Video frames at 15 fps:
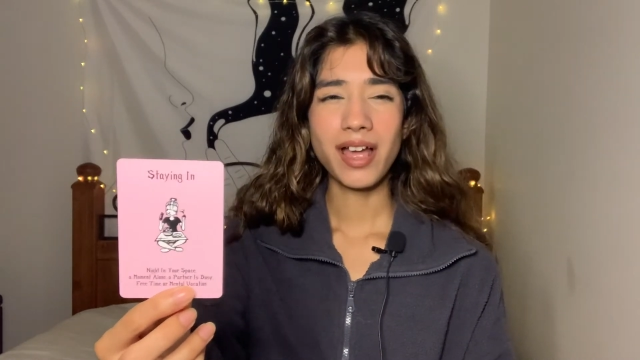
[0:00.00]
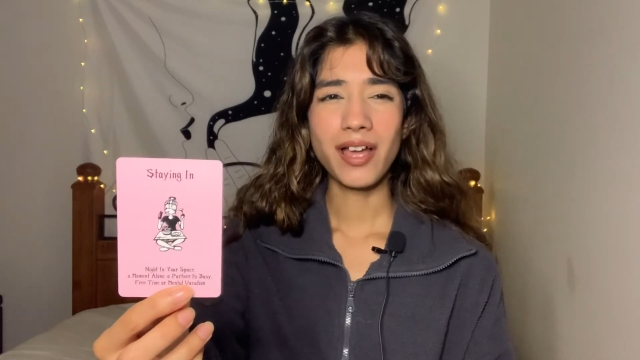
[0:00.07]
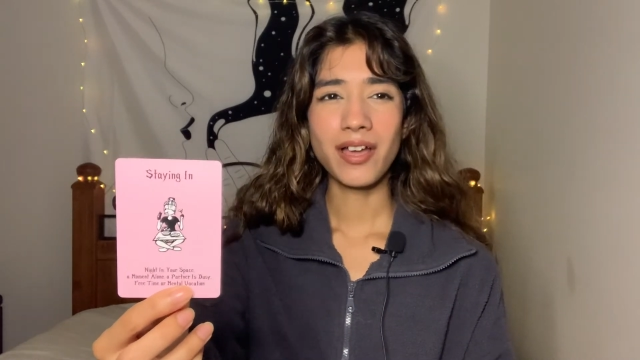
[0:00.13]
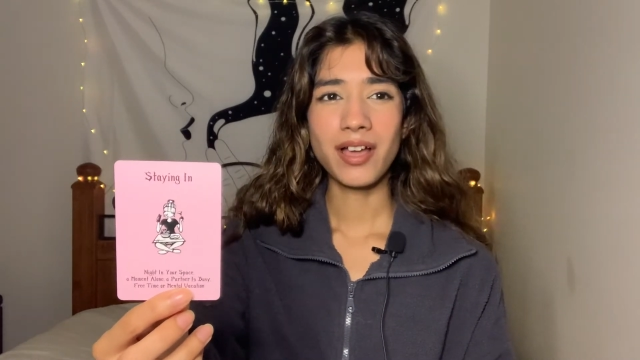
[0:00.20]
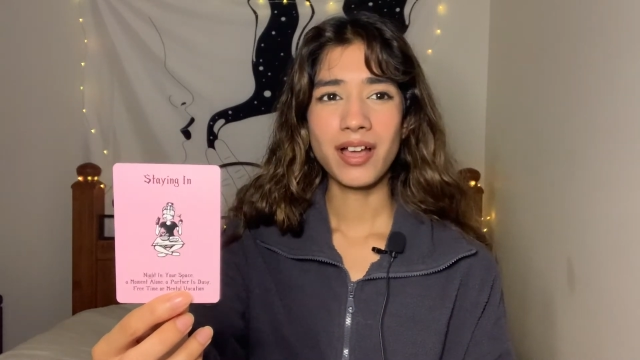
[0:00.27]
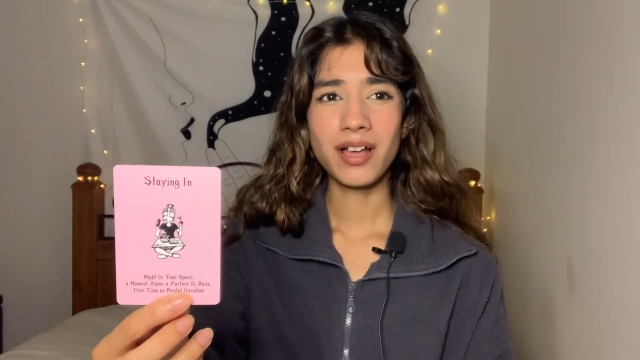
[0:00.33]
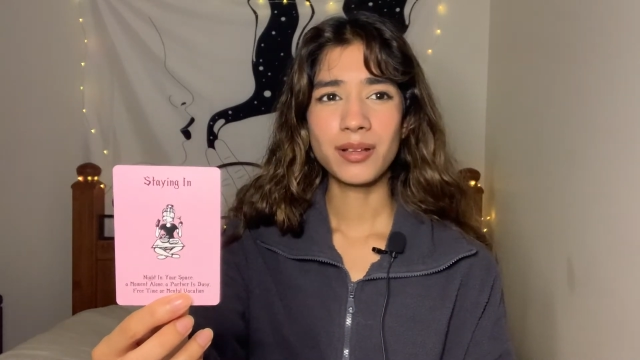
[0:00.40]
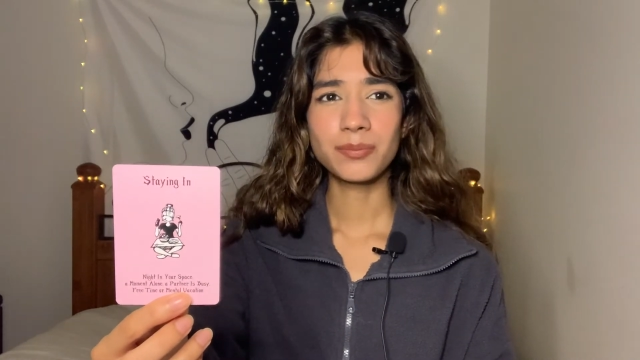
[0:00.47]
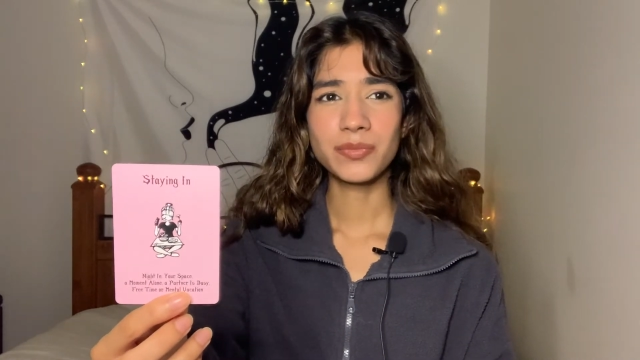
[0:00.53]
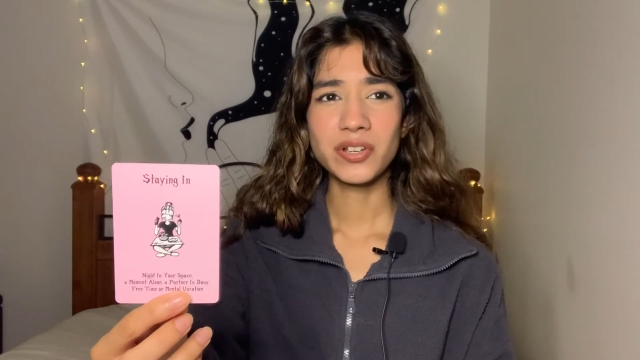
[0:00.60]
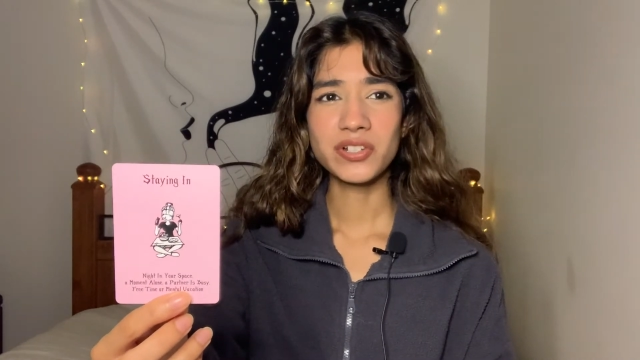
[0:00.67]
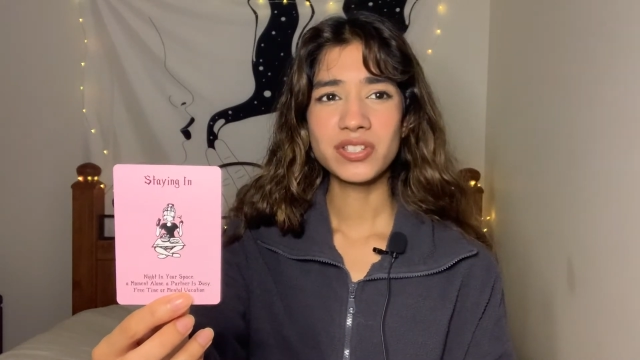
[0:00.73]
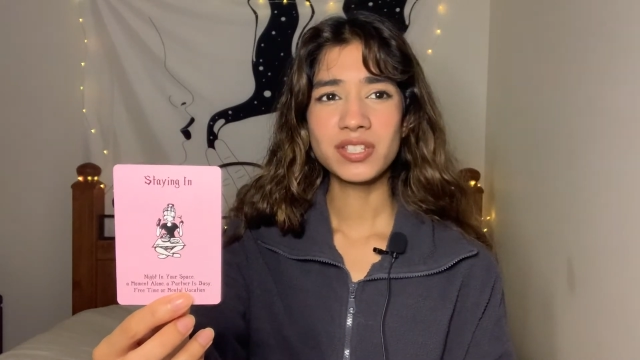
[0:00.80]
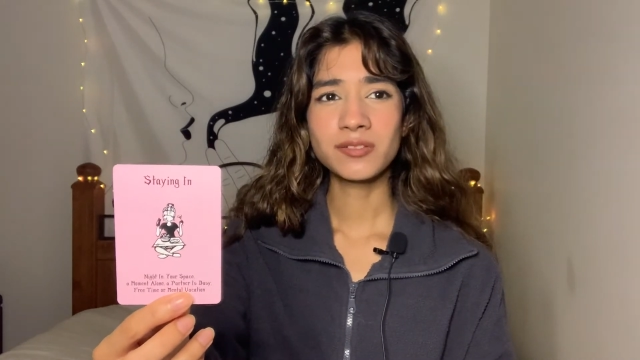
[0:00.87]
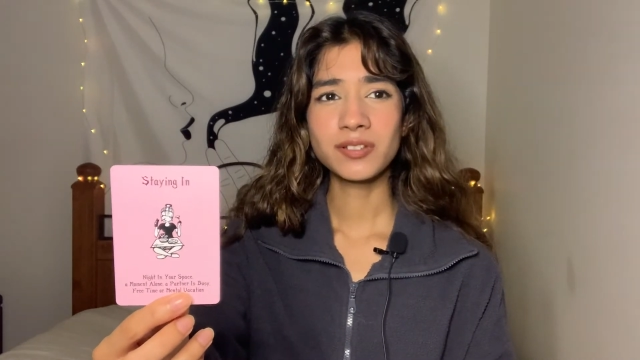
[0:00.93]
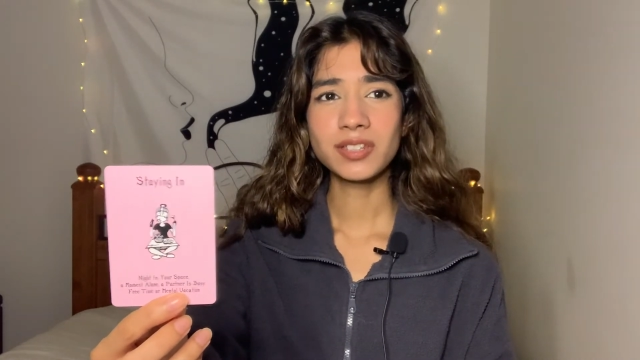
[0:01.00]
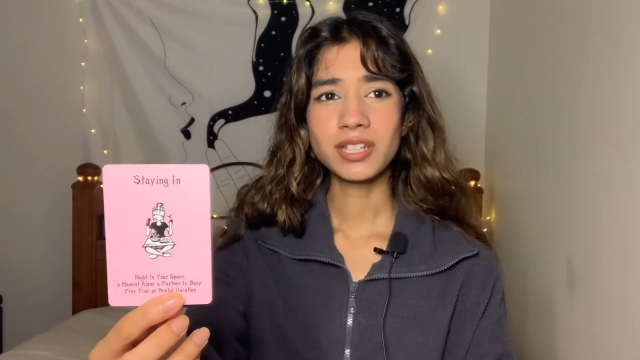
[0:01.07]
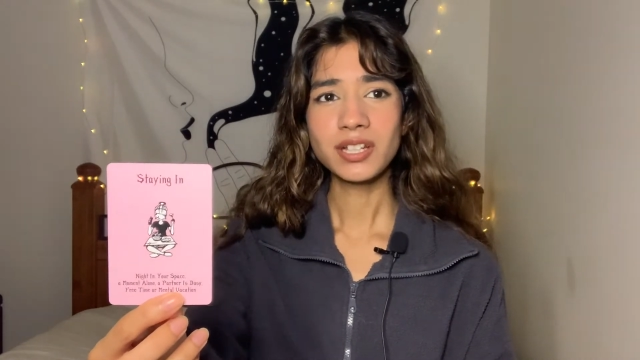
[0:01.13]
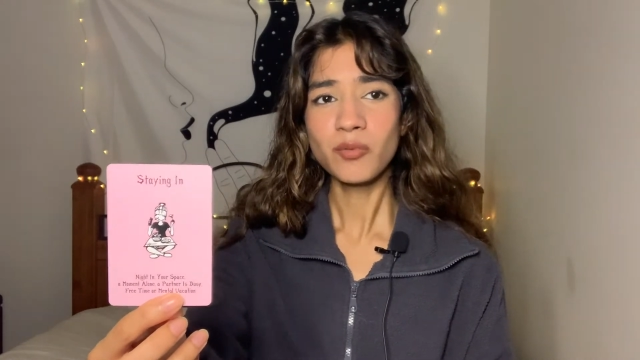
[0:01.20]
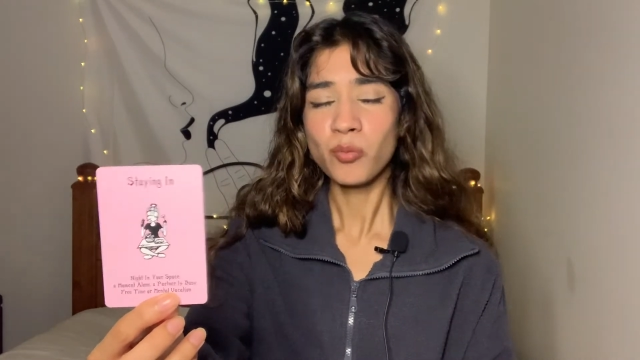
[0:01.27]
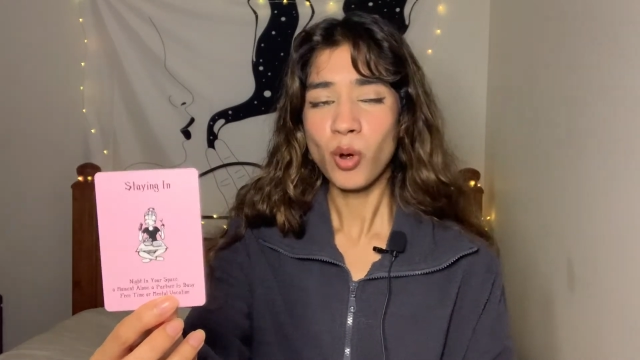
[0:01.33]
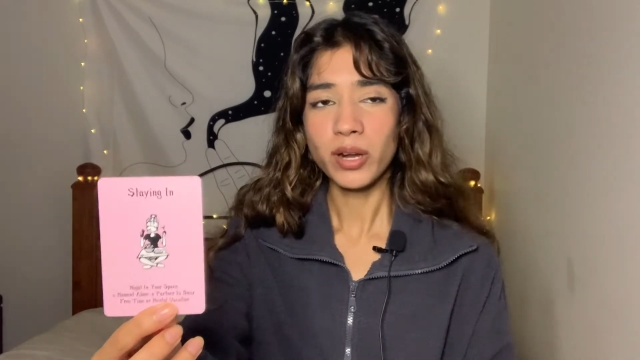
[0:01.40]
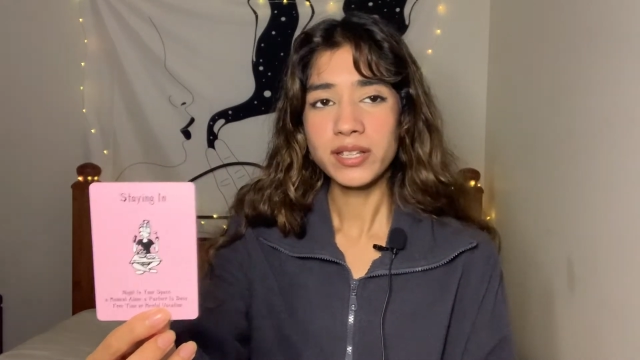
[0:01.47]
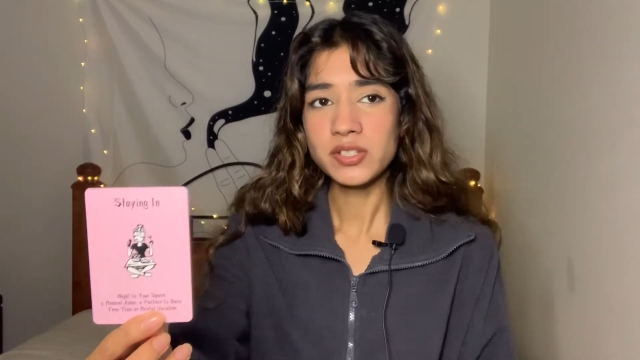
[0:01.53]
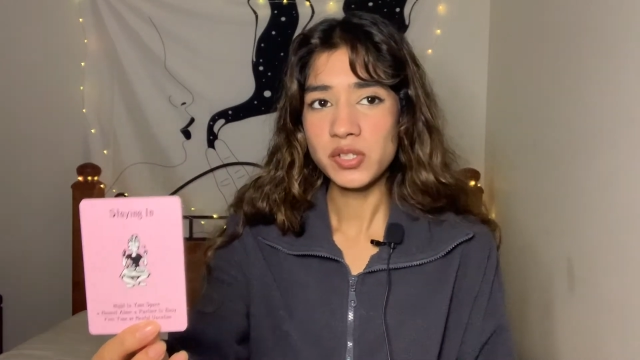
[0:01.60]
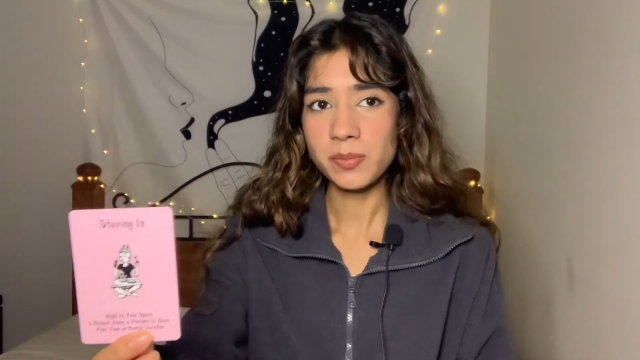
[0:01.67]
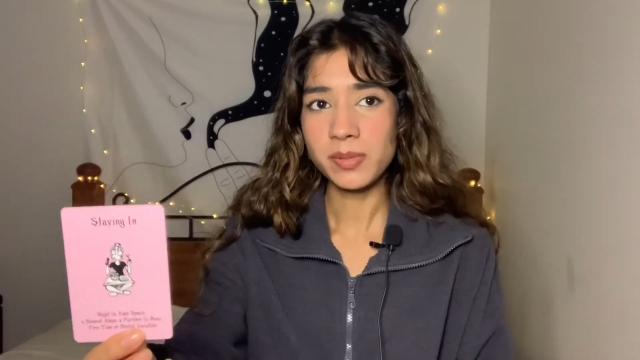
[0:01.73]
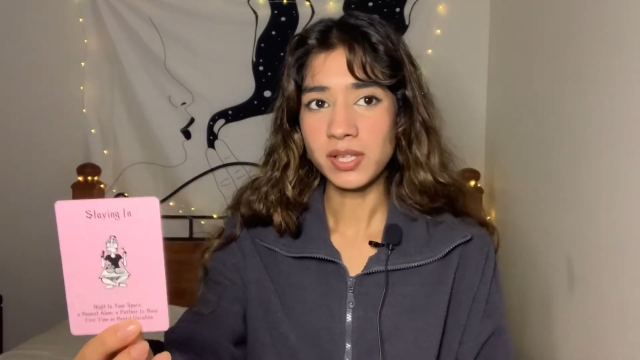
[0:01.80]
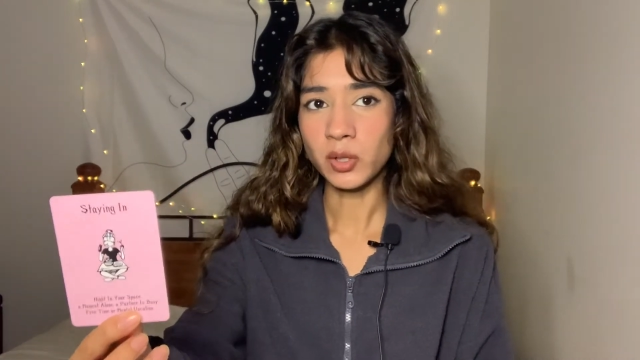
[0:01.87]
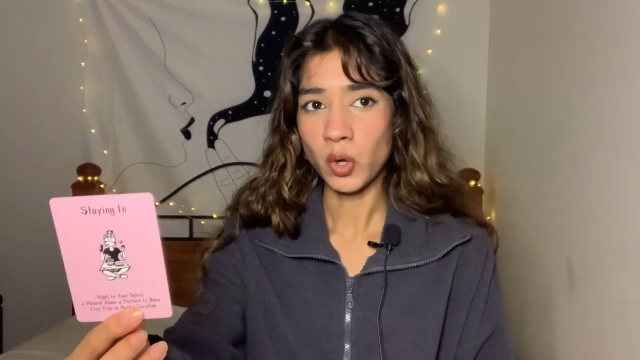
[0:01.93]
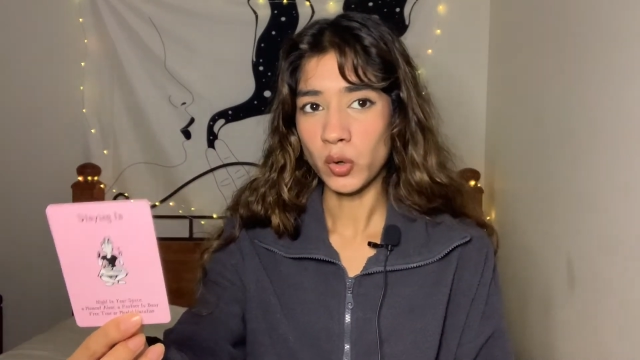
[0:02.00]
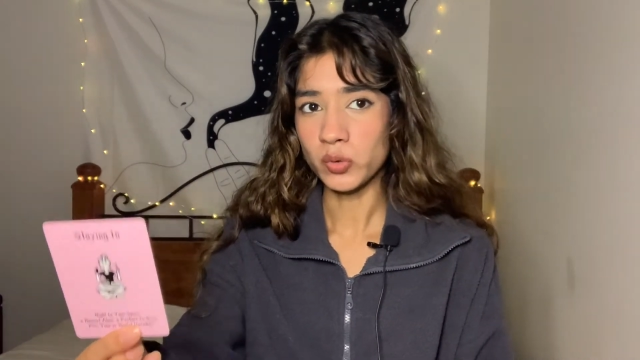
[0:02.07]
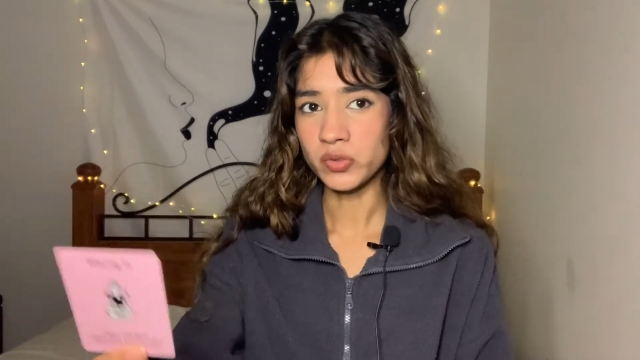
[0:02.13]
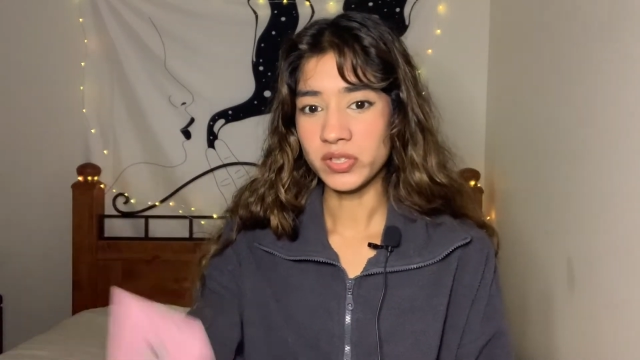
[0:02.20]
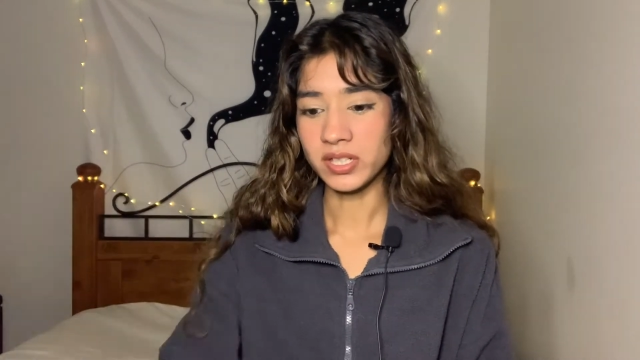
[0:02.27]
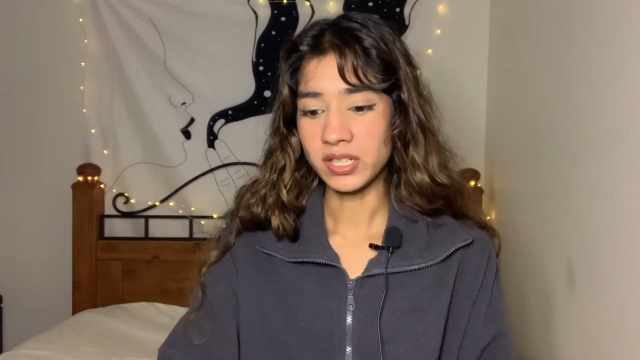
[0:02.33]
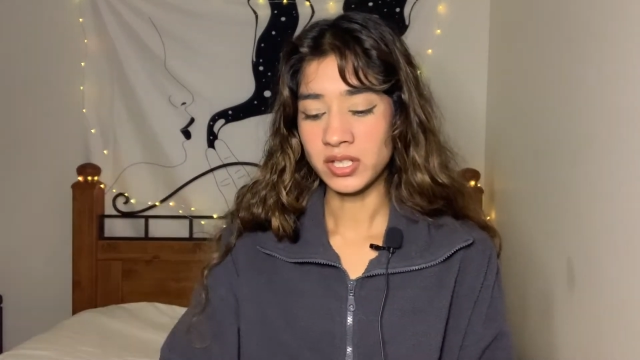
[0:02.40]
There's this feeling of wanting to be cozy.